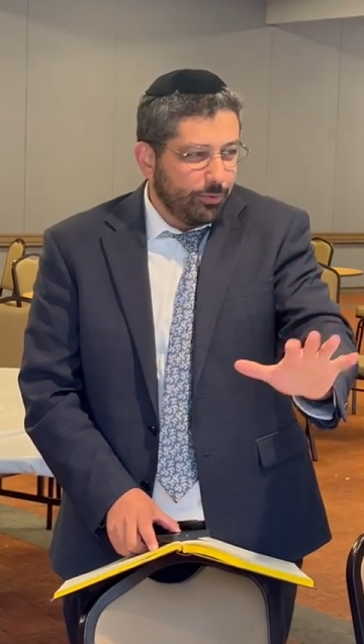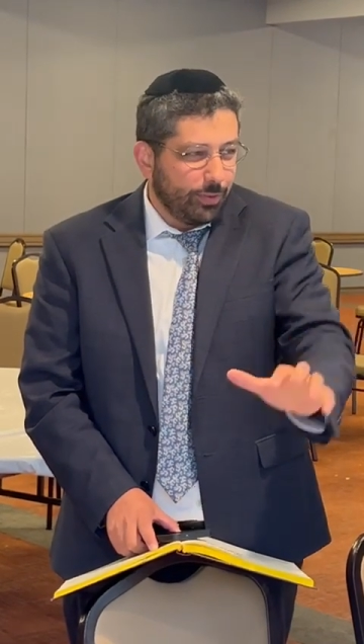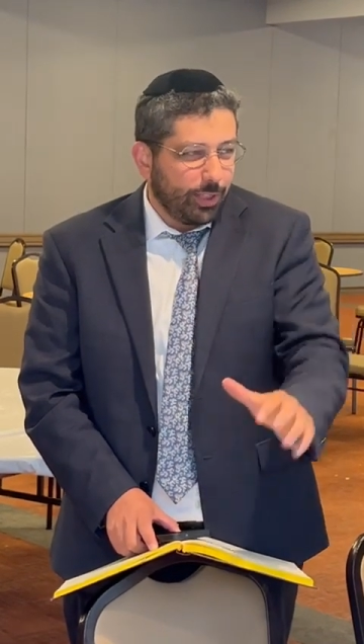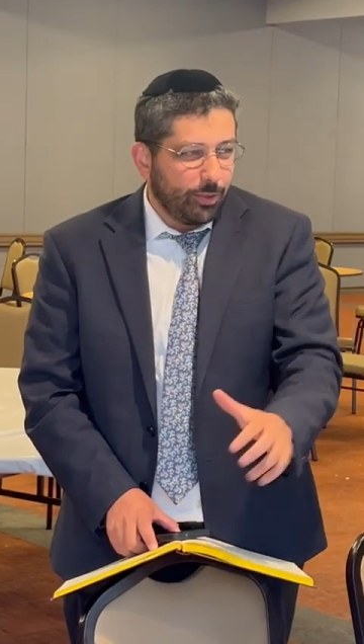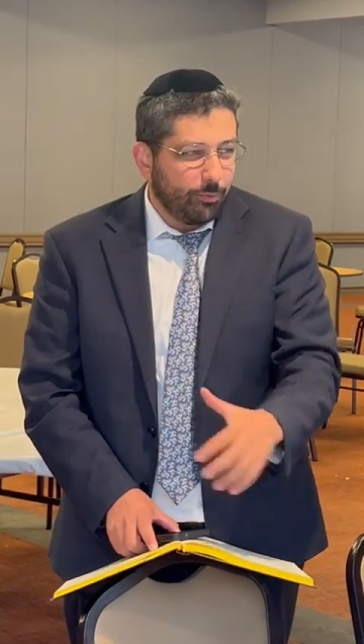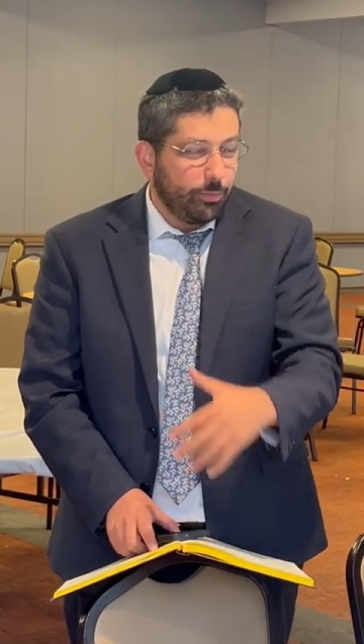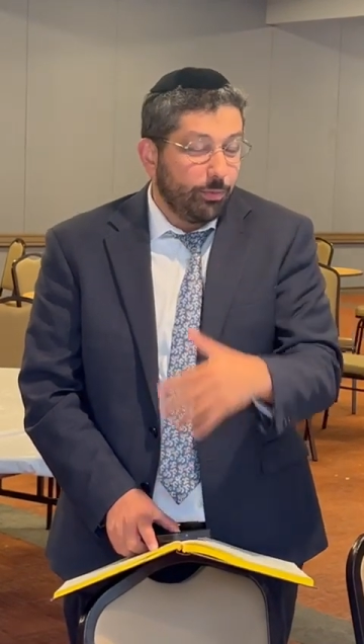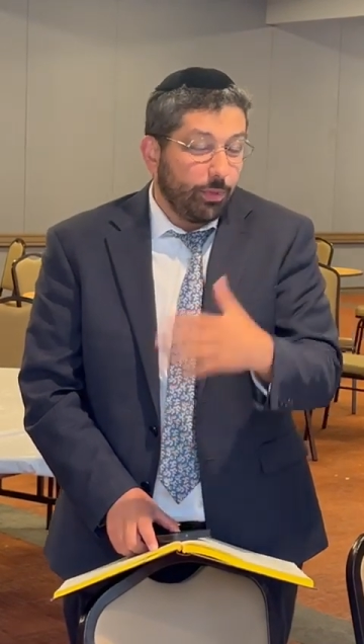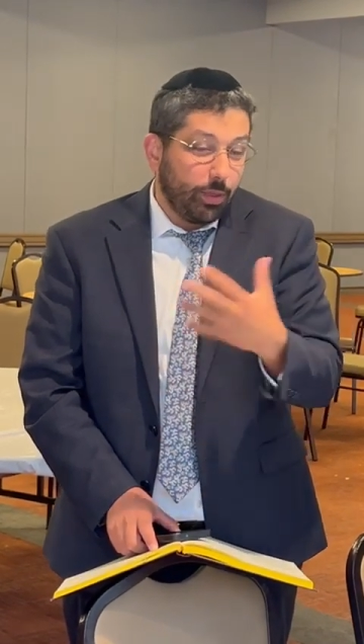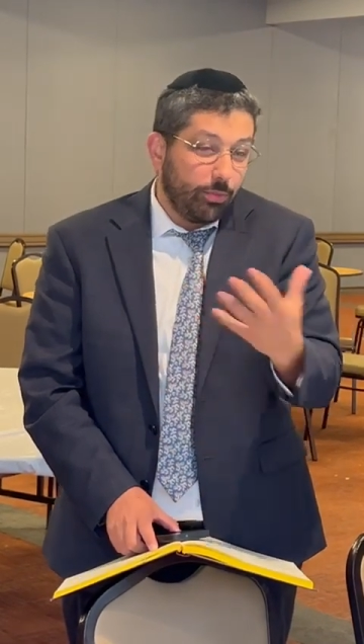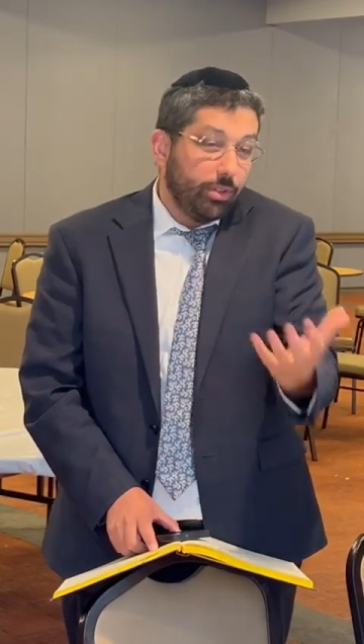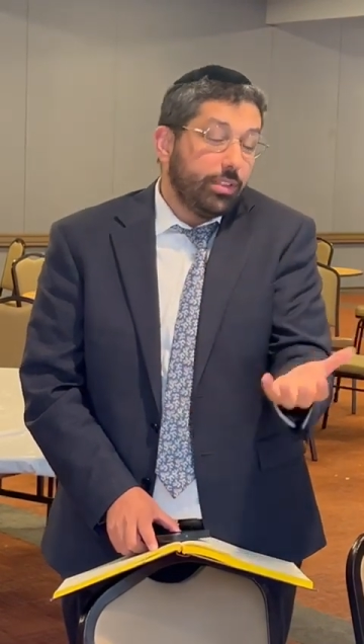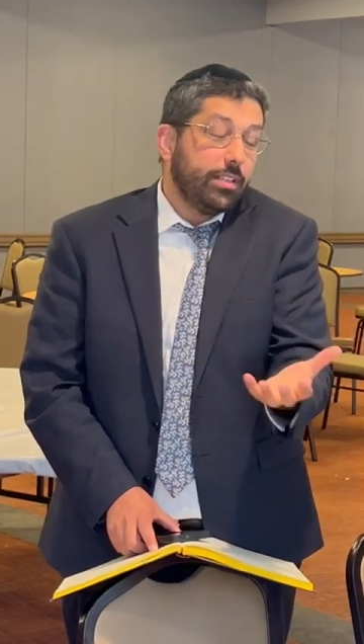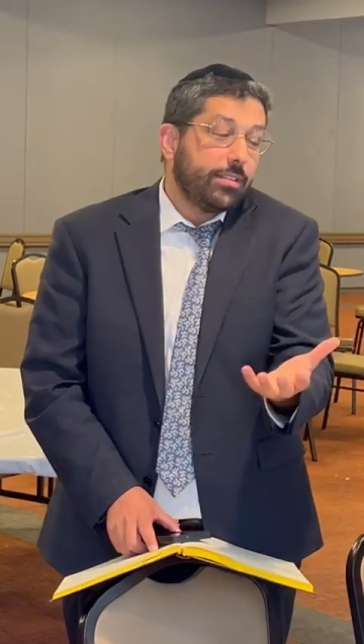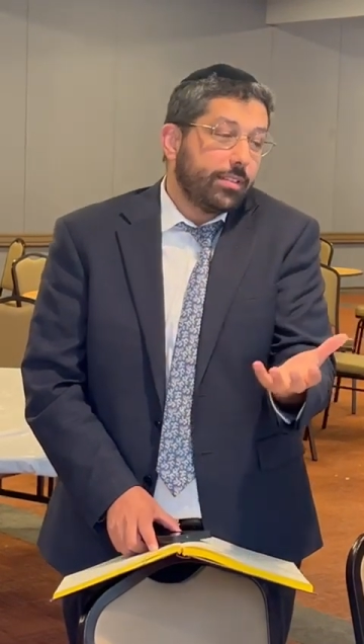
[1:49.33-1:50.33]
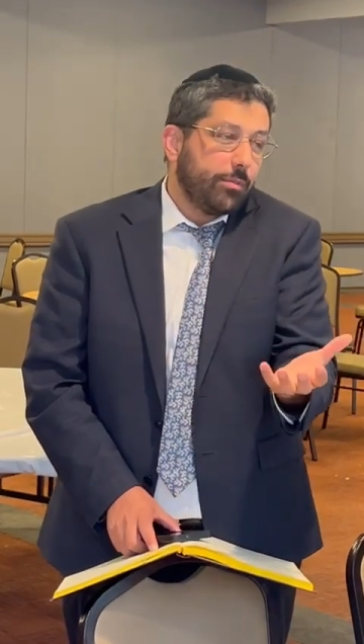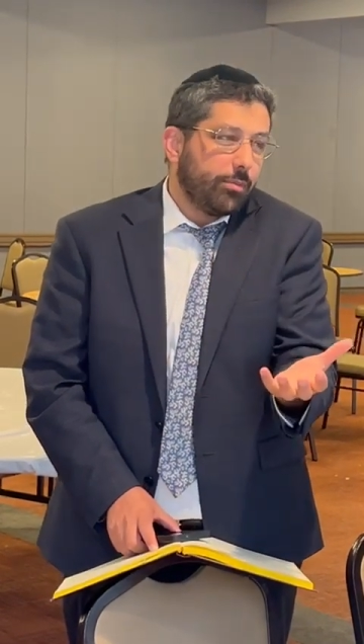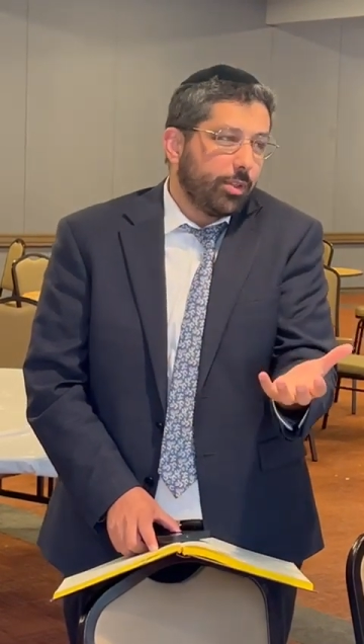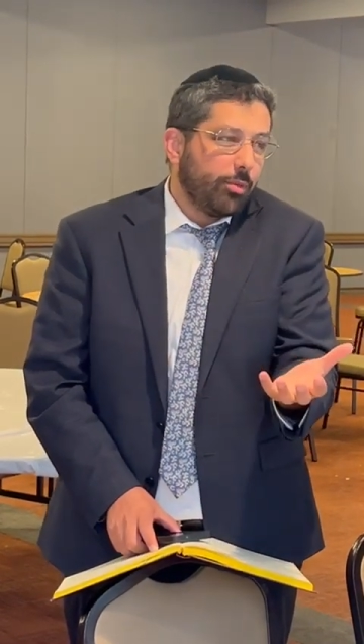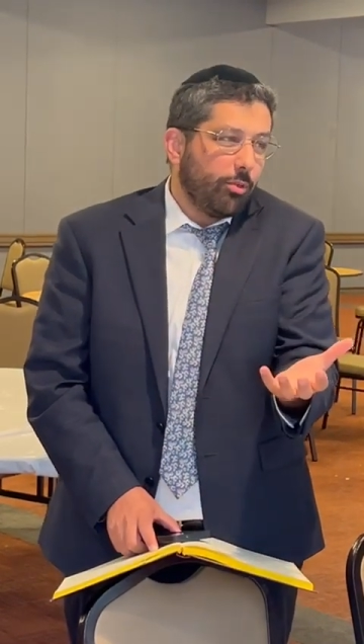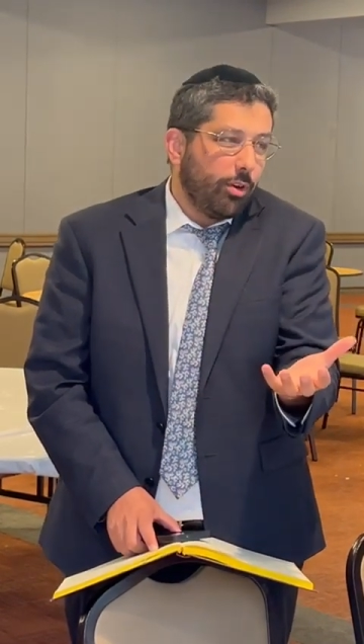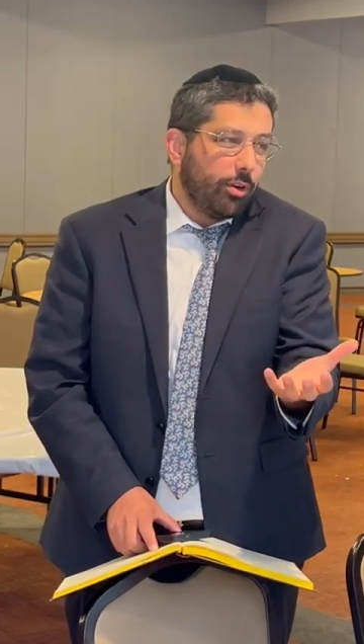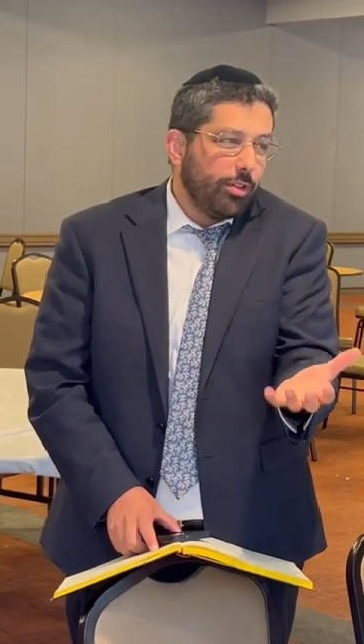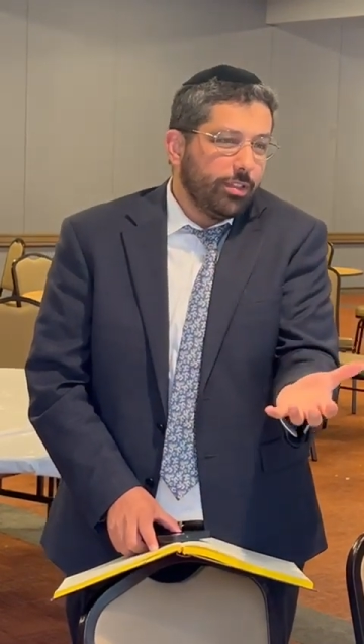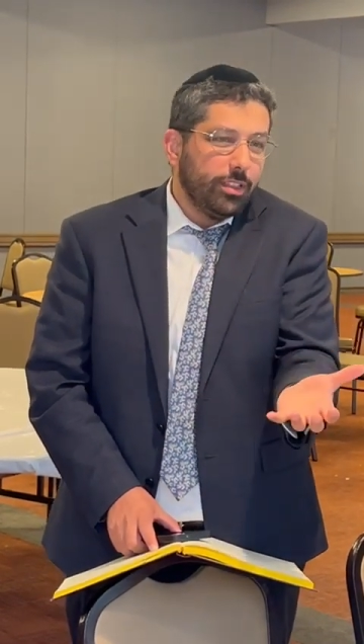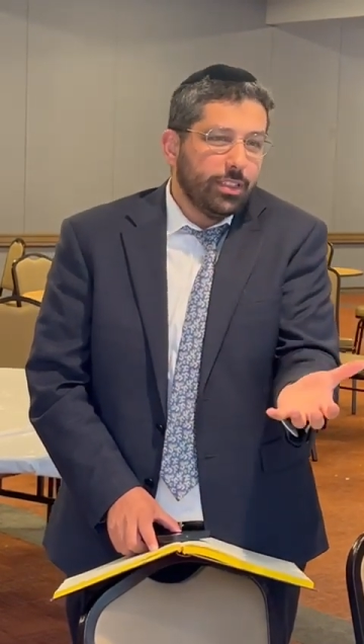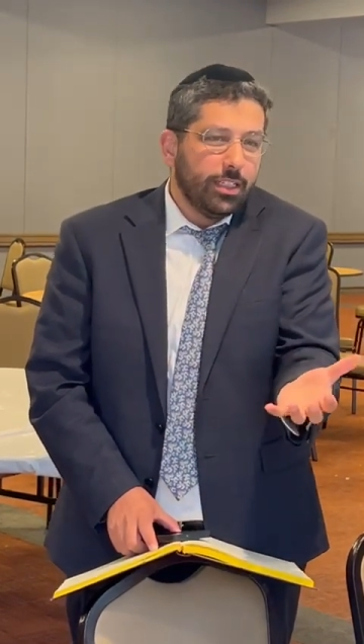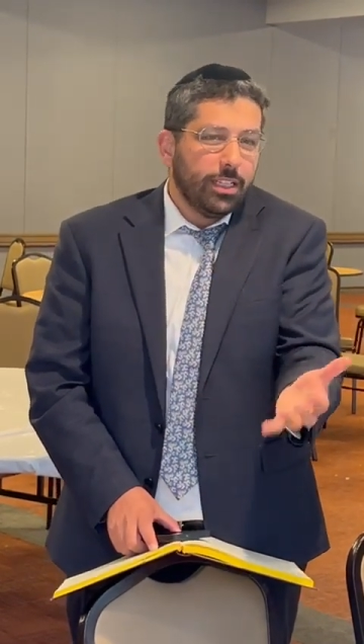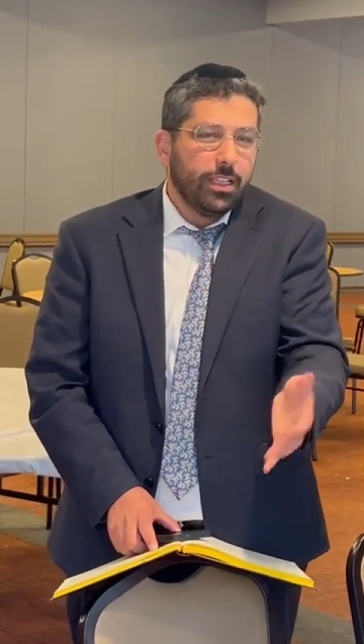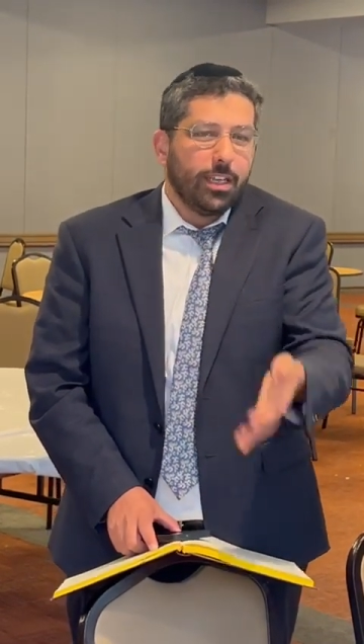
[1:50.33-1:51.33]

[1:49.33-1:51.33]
and we maybe did something wrong,